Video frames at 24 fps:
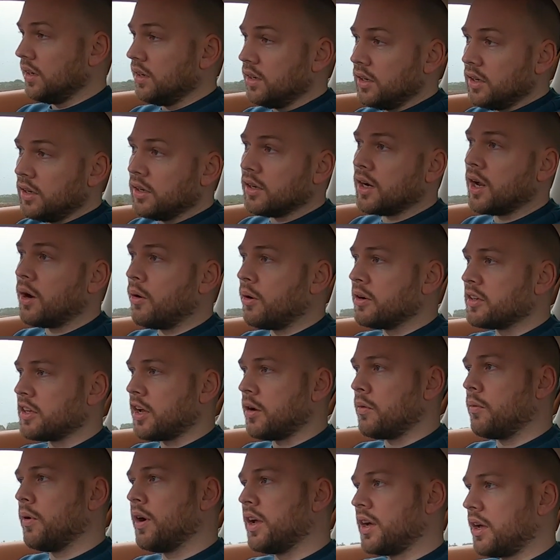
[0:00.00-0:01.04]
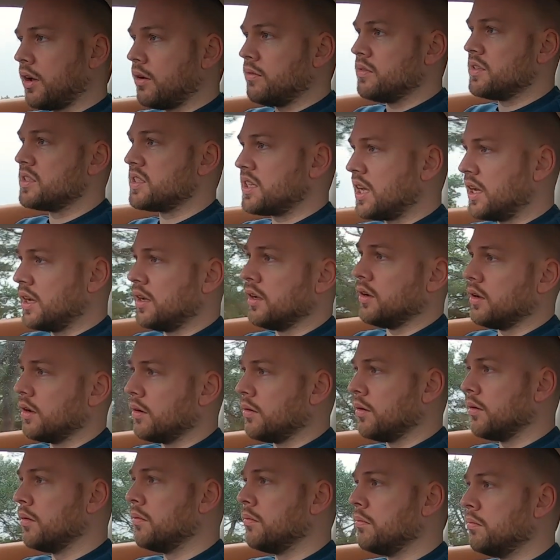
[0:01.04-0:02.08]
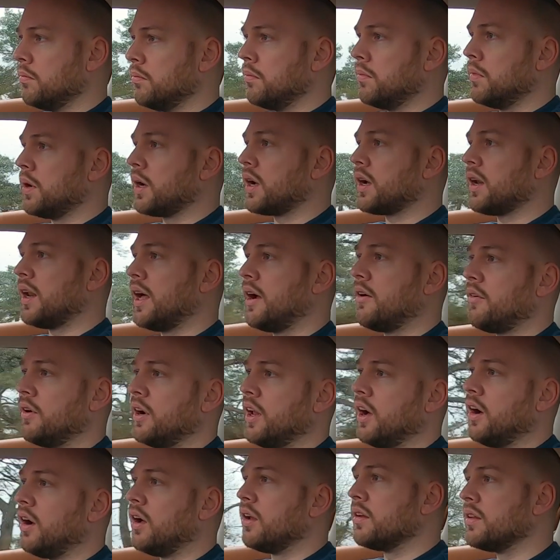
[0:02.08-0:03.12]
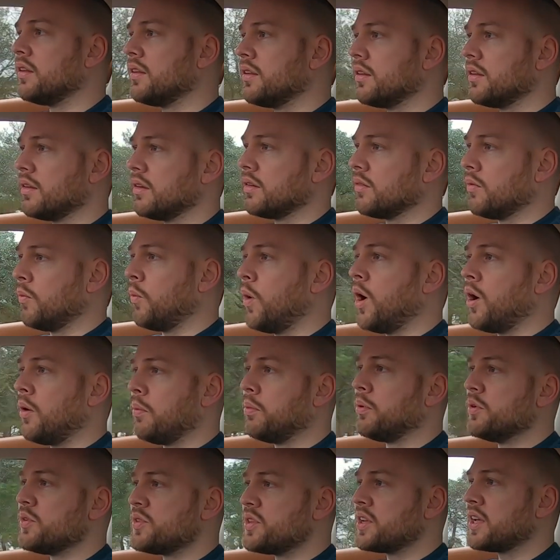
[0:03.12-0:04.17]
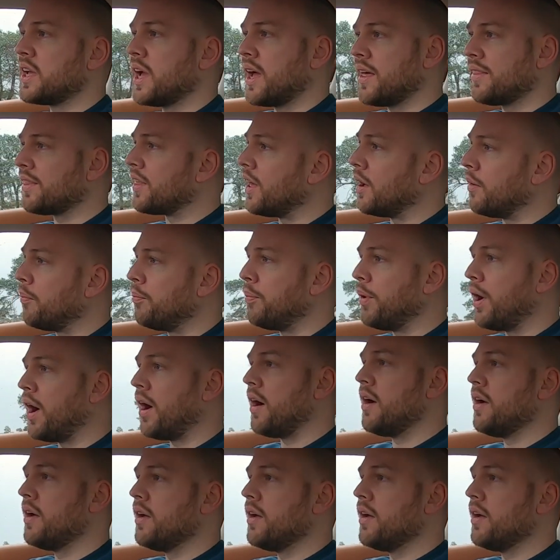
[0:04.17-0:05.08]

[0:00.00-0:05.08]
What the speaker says: you know, I don't want to go and say McLaren aren't well put together, but